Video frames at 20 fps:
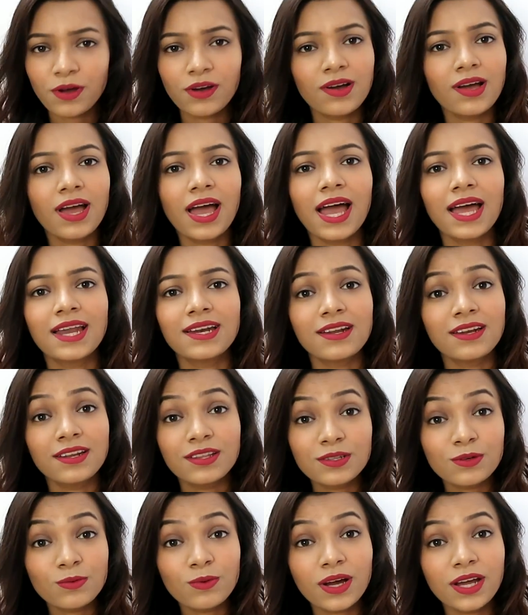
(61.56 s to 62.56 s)
and
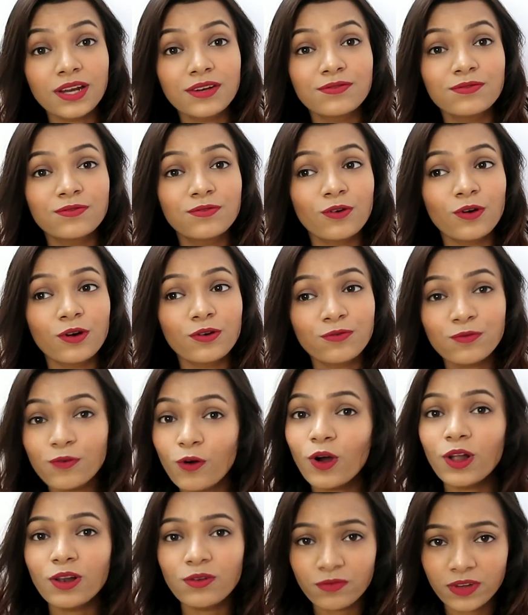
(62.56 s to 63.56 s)
another one for
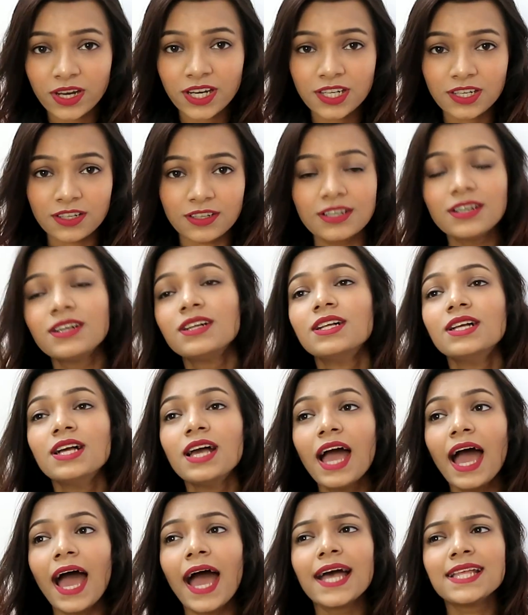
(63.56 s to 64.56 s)
fall, winter.
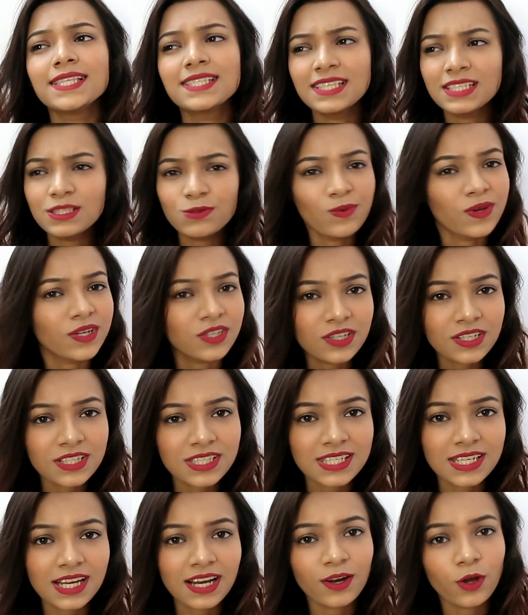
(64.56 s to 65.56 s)
And since winter is
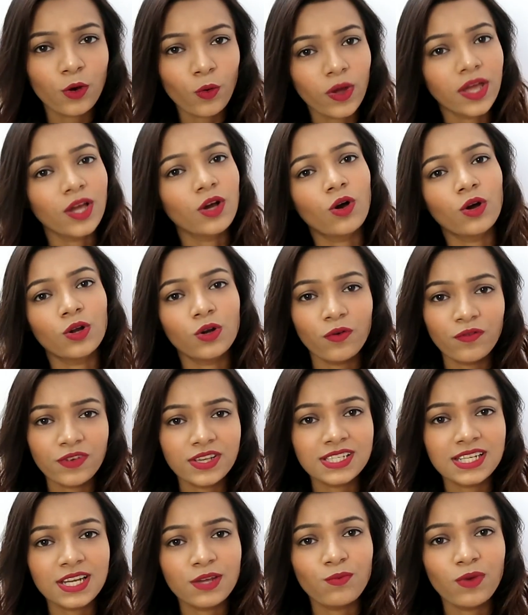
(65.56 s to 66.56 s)
still going on,
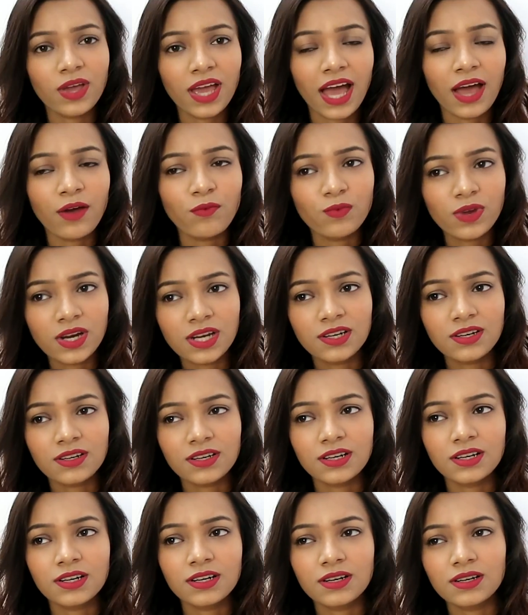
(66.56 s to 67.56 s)
obviously we have winter
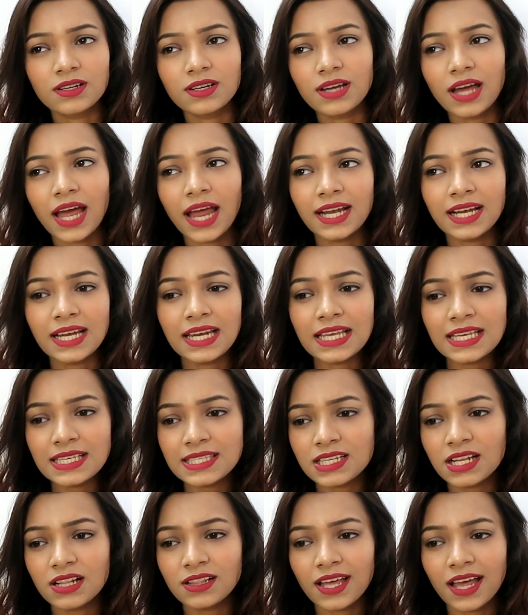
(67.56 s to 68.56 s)
at
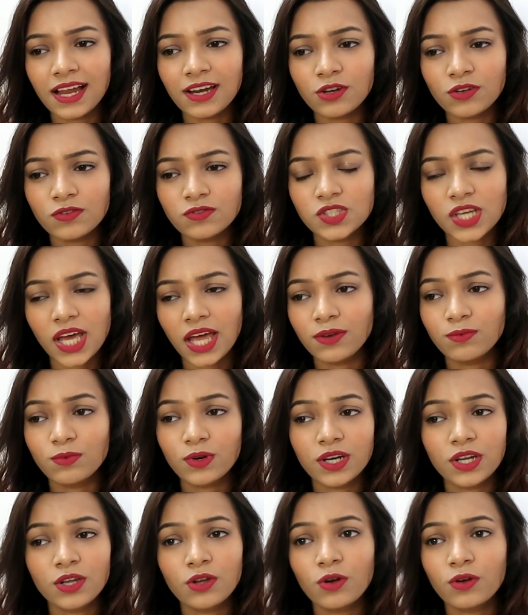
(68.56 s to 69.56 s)
least till the end of
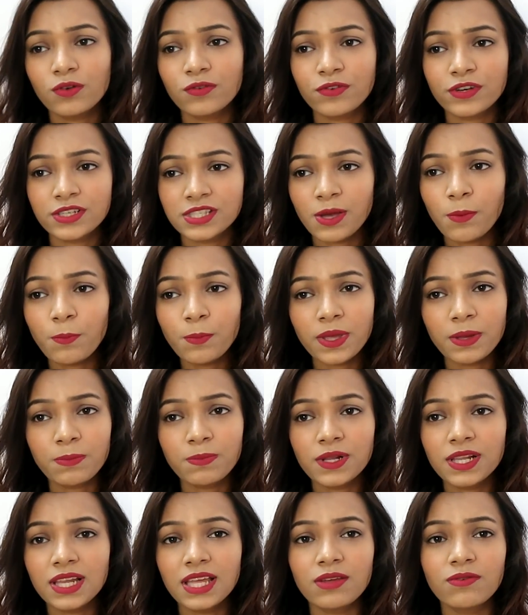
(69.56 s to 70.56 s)
January, or for some
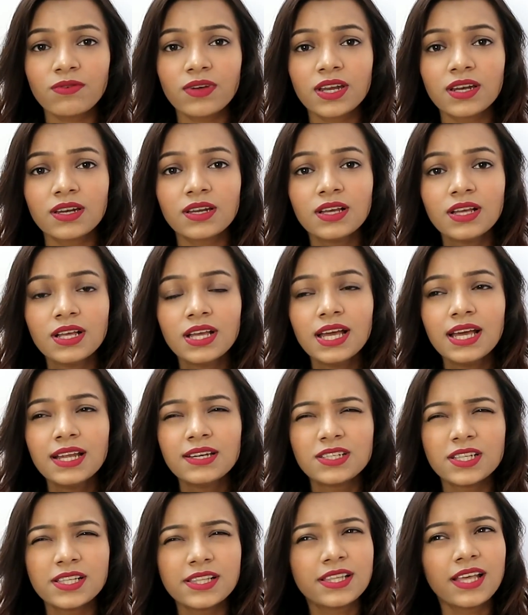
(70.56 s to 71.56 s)
people even
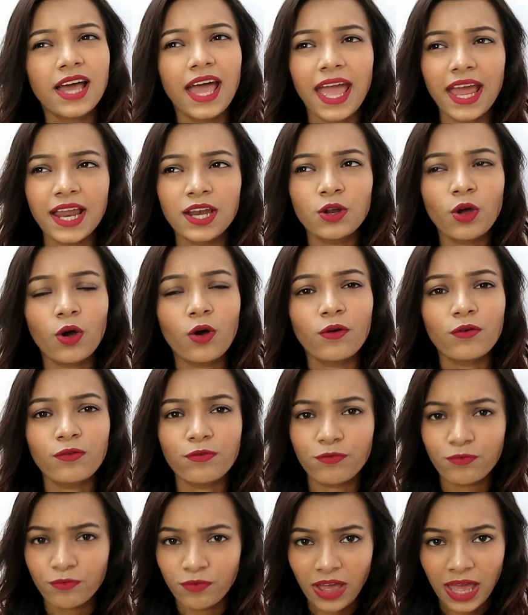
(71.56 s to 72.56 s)
till the end of
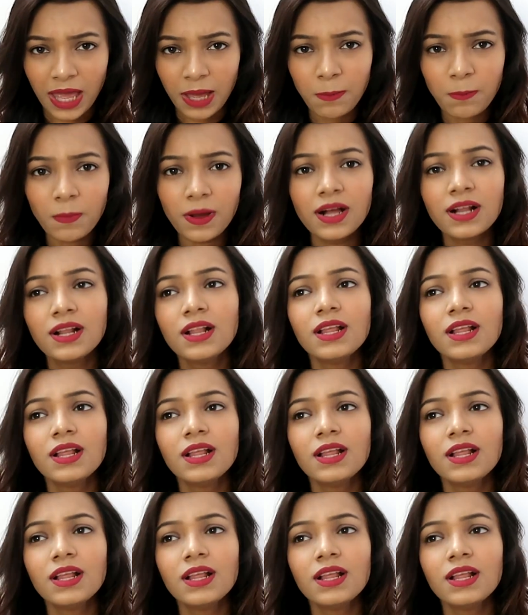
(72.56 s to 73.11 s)
Feb.